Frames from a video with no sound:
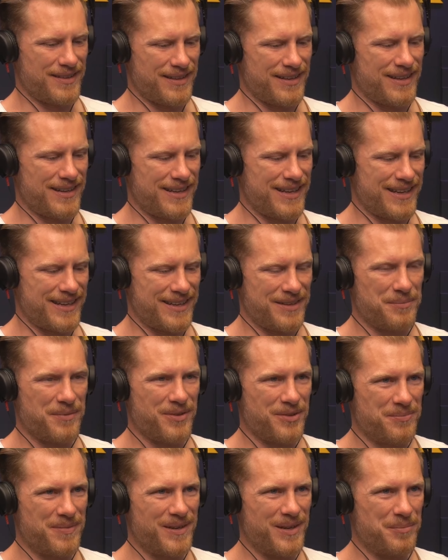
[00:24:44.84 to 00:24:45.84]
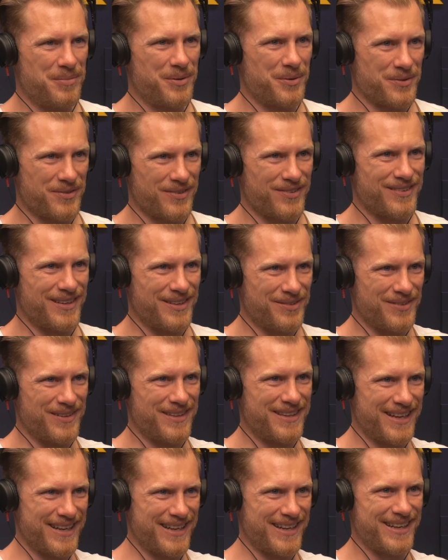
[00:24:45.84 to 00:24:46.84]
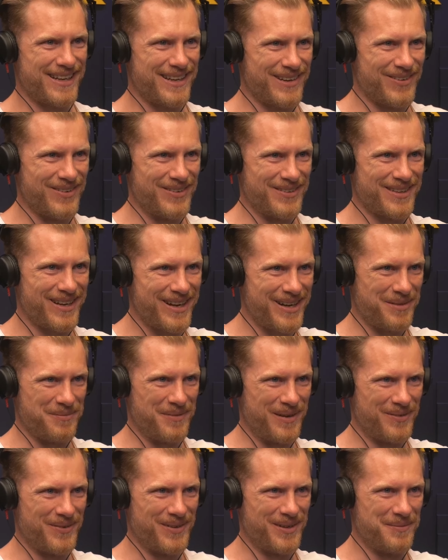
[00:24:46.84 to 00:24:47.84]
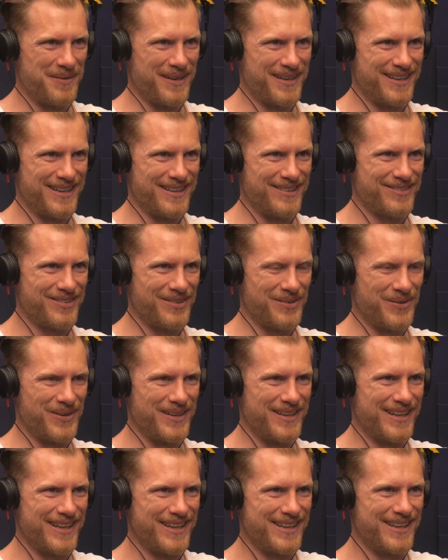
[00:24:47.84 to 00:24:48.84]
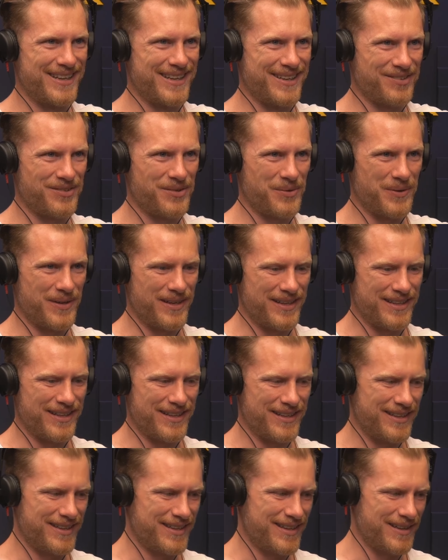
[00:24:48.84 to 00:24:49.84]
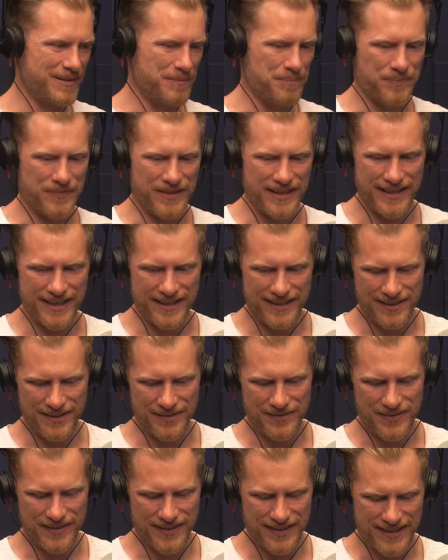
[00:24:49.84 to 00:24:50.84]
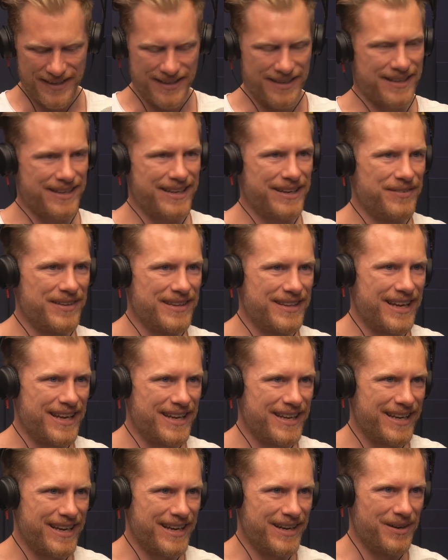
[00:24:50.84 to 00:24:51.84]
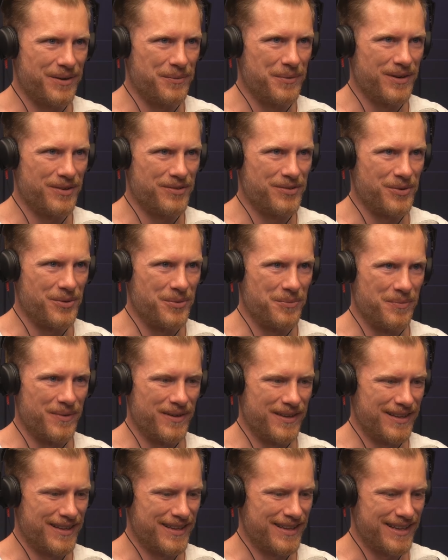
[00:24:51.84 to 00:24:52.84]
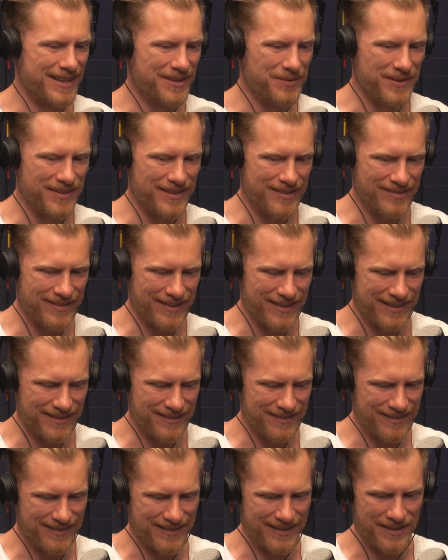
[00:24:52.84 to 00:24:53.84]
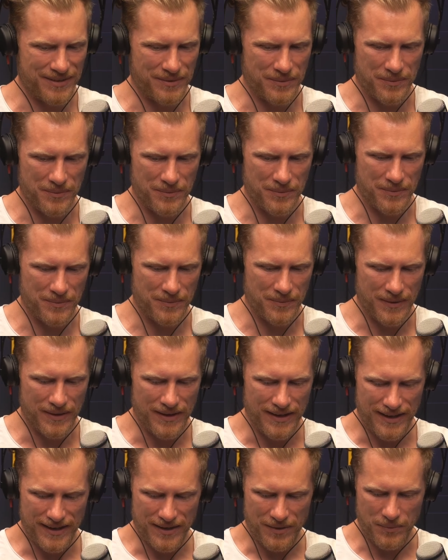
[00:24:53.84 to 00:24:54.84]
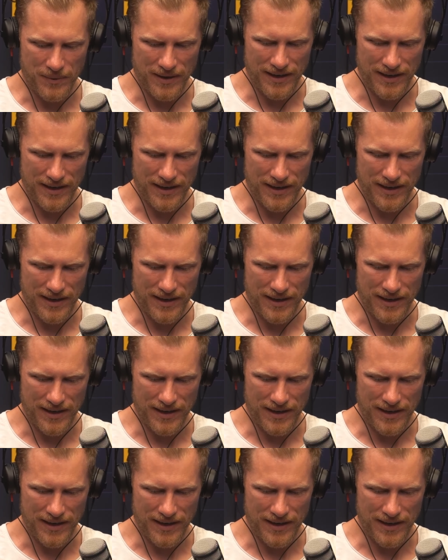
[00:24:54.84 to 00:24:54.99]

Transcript: again, it must be a process that will take a long time, I would imagine. So, and, and uh, so it, the, um, the kind of the give and take here, I would assume, uh, what is that uh, while